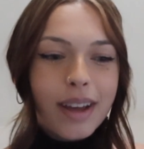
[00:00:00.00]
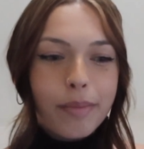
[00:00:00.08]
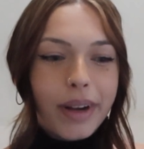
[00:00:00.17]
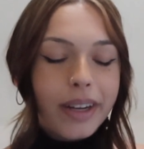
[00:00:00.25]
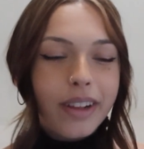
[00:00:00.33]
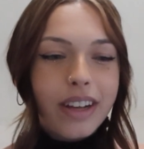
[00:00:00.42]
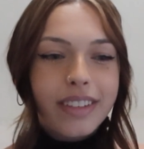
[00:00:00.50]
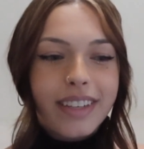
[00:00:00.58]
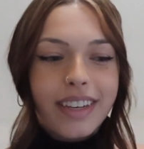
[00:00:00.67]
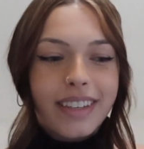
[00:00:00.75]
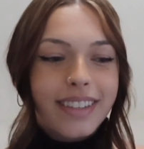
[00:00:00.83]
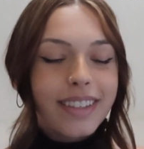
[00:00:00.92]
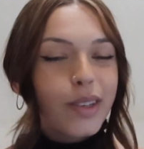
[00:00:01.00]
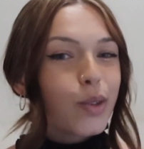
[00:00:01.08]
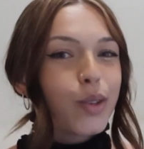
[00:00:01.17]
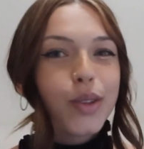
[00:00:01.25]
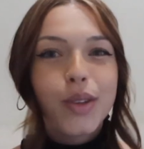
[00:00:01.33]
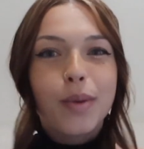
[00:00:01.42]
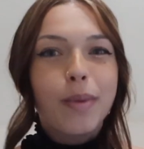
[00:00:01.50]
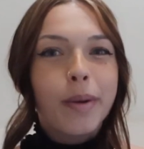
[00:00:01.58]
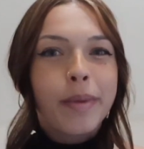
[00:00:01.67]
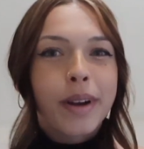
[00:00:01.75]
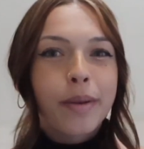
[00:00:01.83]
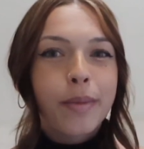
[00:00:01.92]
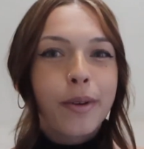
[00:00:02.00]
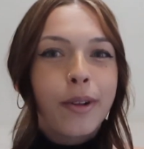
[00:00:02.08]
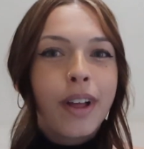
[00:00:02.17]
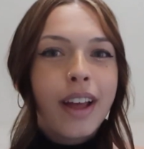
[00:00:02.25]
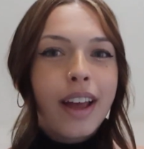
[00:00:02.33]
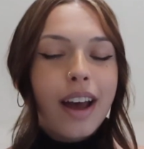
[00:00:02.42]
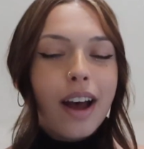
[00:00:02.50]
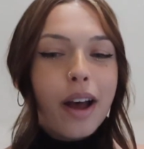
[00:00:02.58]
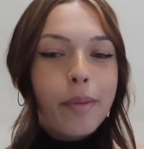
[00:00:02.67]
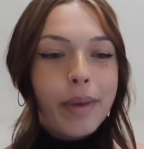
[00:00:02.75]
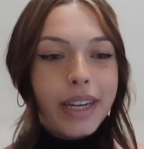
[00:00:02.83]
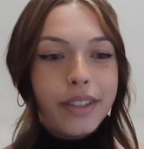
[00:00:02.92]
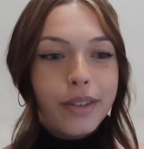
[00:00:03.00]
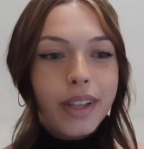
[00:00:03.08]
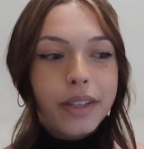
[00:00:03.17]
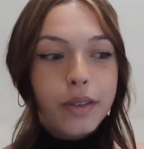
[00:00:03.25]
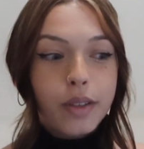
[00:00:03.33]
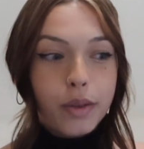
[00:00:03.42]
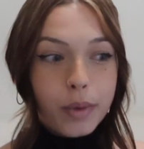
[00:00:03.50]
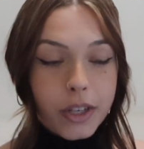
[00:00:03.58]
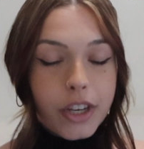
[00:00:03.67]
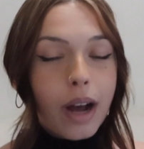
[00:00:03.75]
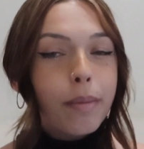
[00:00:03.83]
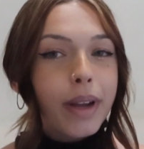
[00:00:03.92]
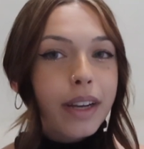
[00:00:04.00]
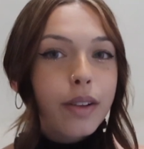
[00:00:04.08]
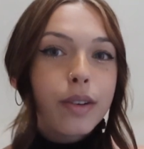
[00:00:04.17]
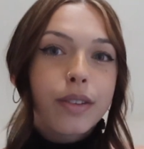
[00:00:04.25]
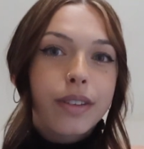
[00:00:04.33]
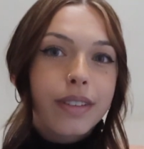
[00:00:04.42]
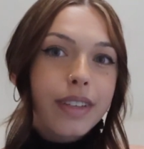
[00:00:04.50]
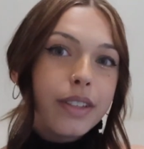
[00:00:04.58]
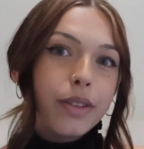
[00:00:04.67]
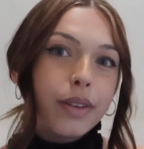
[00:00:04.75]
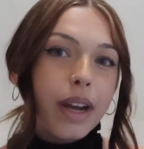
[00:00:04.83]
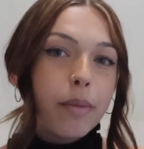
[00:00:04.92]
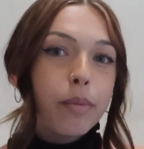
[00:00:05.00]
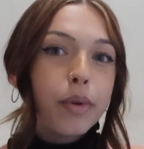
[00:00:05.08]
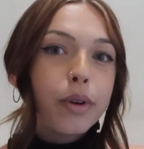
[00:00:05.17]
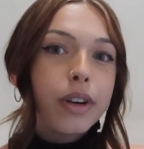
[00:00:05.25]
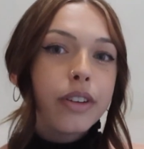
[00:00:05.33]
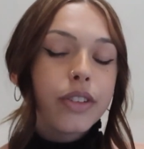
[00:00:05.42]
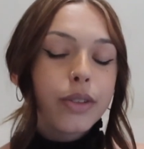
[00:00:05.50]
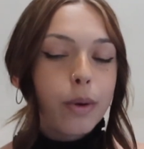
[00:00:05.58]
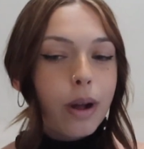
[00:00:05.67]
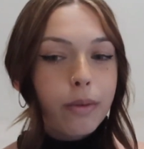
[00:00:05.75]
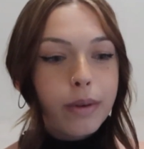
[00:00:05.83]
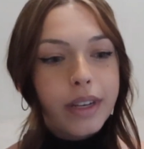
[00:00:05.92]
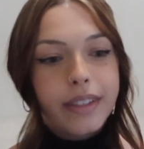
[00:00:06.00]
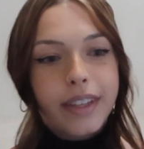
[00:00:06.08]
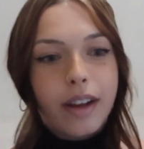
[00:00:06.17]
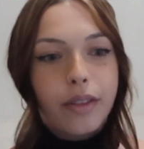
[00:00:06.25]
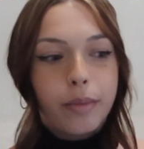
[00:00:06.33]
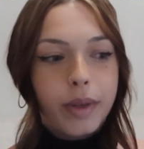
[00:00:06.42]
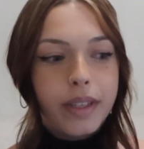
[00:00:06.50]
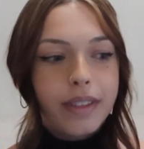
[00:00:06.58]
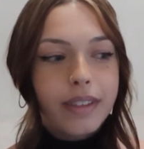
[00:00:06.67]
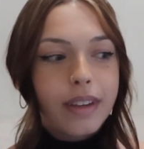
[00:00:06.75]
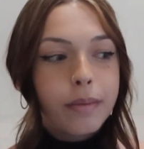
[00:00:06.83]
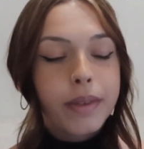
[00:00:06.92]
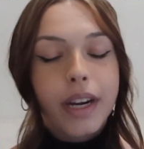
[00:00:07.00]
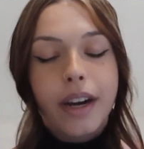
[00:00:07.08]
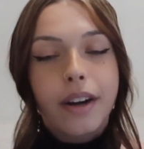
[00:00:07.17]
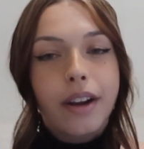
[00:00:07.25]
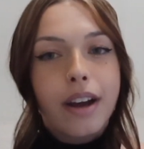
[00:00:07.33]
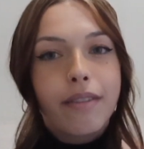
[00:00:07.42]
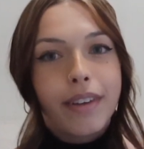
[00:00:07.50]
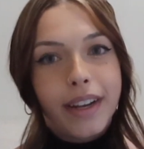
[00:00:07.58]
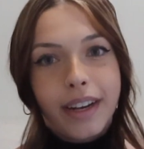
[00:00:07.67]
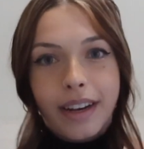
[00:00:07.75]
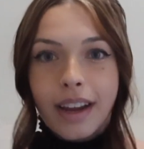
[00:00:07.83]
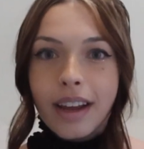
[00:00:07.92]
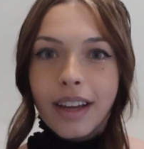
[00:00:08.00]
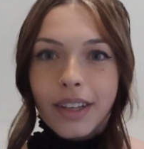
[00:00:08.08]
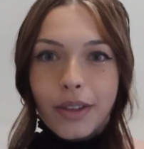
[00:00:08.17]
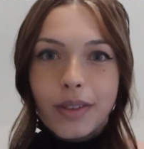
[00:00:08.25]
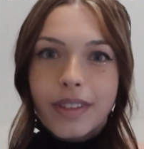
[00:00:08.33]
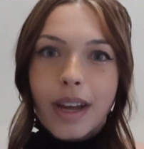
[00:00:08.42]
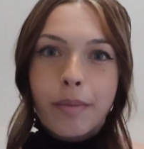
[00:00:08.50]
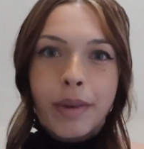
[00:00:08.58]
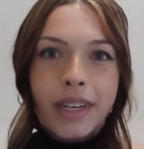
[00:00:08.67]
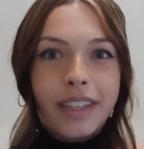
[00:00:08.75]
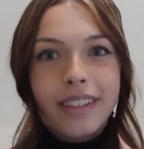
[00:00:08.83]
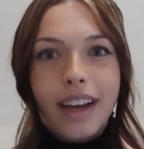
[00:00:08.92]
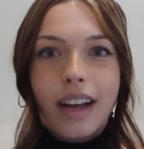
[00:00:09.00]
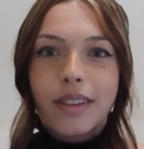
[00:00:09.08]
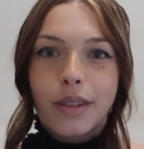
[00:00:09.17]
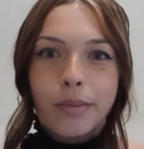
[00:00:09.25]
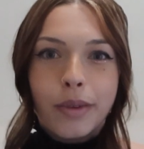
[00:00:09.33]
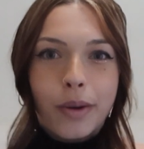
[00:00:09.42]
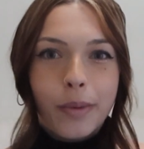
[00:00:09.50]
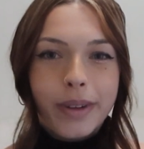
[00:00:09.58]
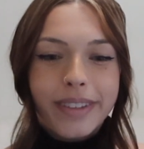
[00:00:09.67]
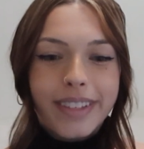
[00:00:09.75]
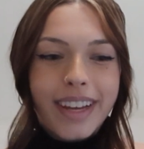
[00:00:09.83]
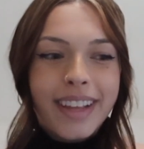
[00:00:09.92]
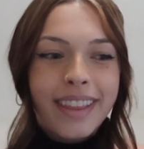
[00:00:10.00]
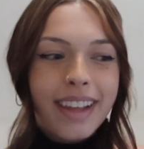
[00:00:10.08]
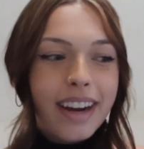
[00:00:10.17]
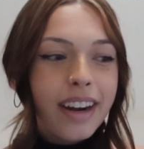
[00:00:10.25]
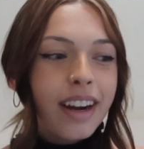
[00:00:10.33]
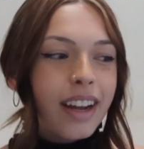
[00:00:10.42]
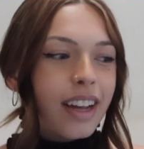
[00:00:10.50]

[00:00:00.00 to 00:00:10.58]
My closet is still super minimal. I do like to switch out my clothes because I do get bored, so I'll resell the pieces I'm tired of and then use that money to add some new ones in there.